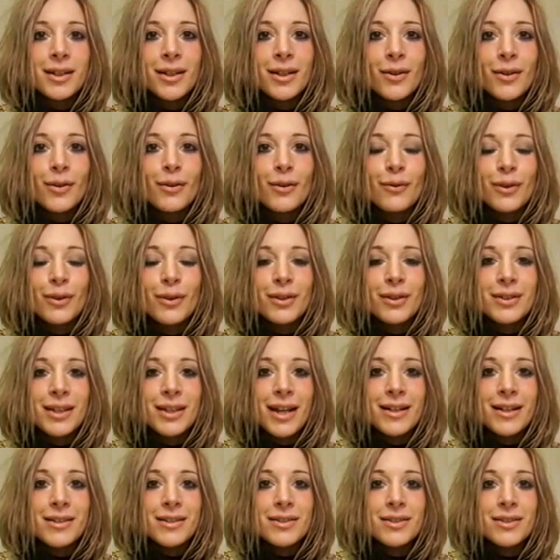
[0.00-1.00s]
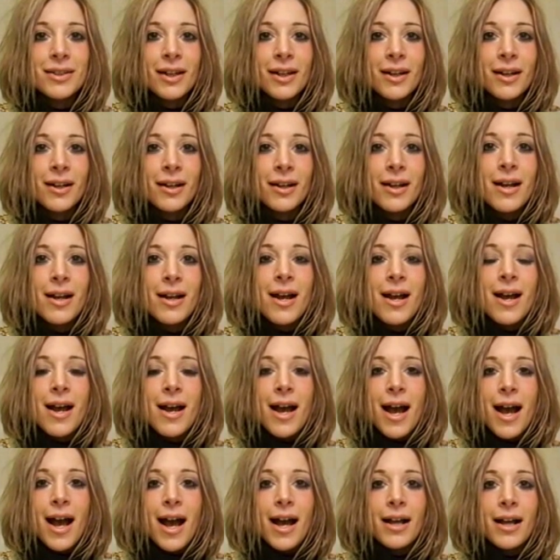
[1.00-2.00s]
of the texture
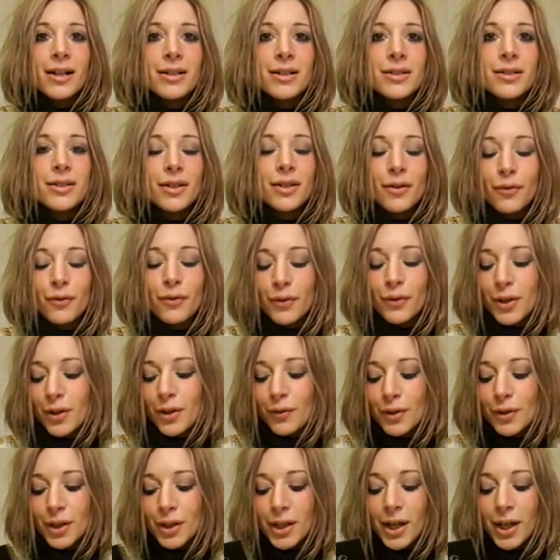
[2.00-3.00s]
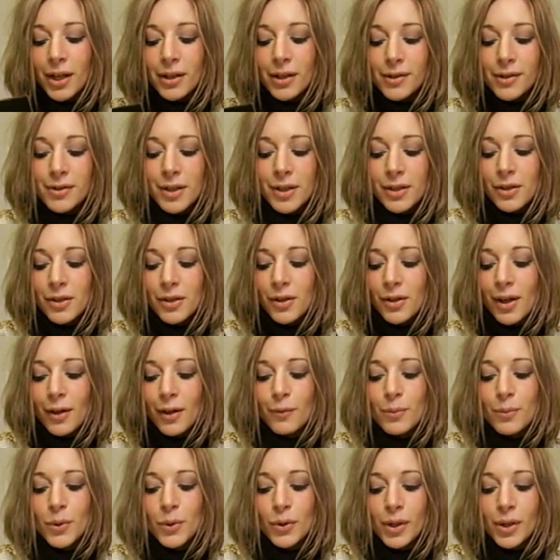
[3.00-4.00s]
and a few of the colours. They do have more
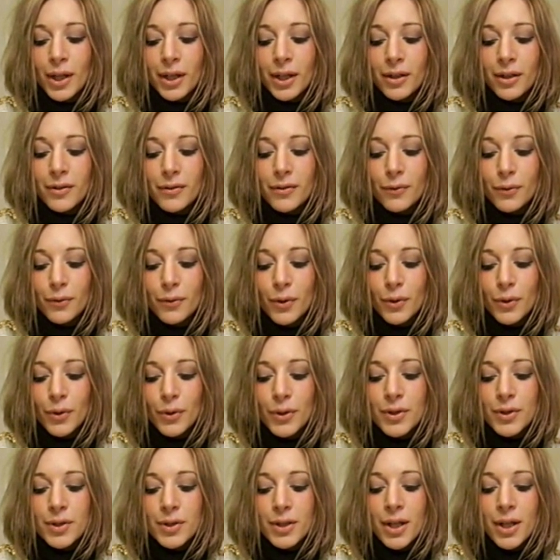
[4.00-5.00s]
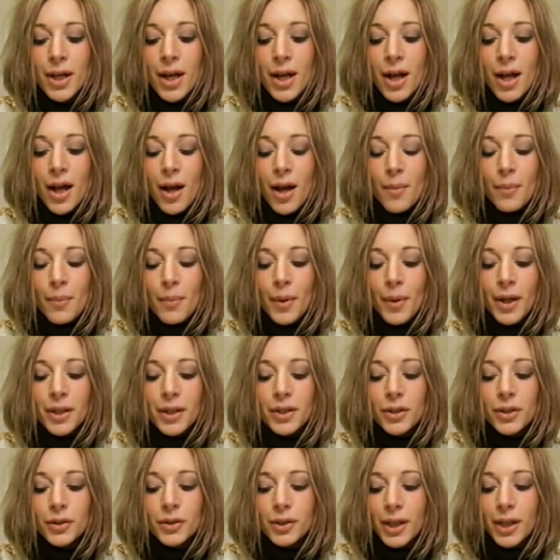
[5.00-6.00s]
colours, of course, but you'll
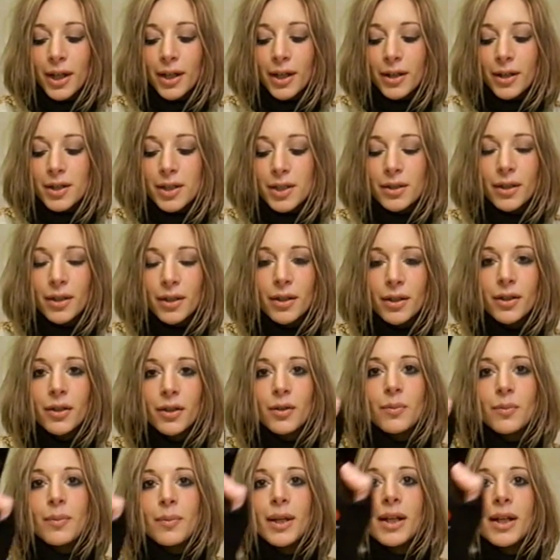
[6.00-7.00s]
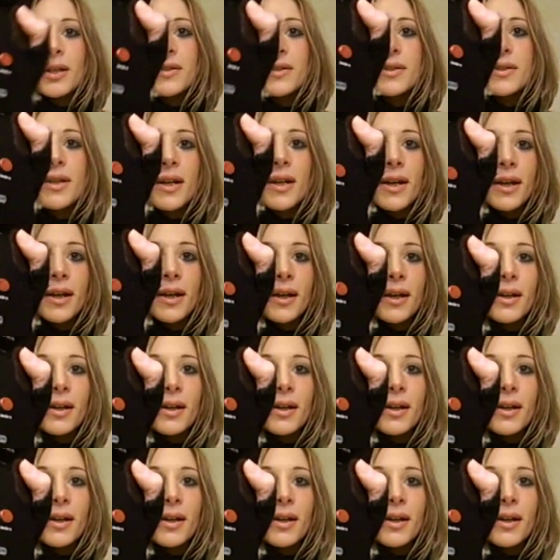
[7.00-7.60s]
get a good mix here.